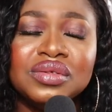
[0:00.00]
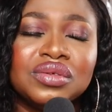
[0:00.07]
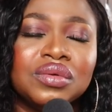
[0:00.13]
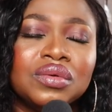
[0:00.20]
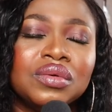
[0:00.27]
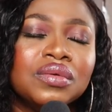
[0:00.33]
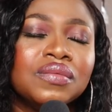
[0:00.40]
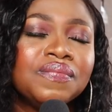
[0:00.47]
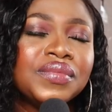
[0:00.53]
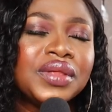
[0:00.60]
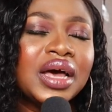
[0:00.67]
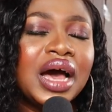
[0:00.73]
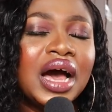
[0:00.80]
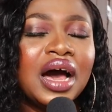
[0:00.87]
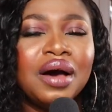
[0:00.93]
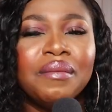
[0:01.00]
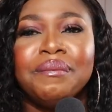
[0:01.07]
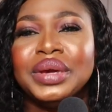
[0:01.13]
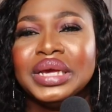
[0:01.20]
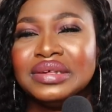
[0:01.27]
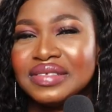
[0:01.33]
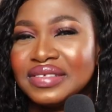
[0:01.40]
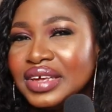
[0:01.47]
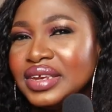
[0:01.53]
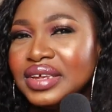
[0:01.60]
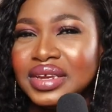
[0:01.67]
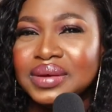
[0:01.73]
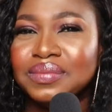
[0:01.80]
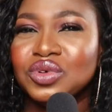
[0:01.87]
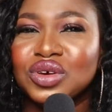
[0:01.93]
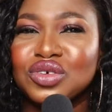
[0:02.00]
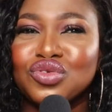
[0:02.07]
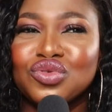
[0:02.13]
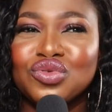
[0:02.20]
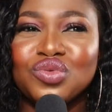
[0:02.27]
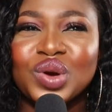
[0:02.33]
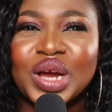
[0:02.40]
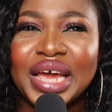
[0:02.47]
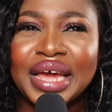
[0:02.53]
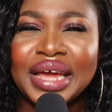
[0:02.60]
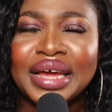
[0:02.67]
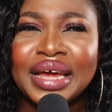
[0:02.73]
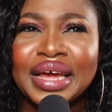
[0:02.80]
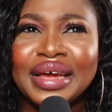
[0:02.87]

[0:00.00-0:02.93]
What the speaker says: So I have been sending them to a school where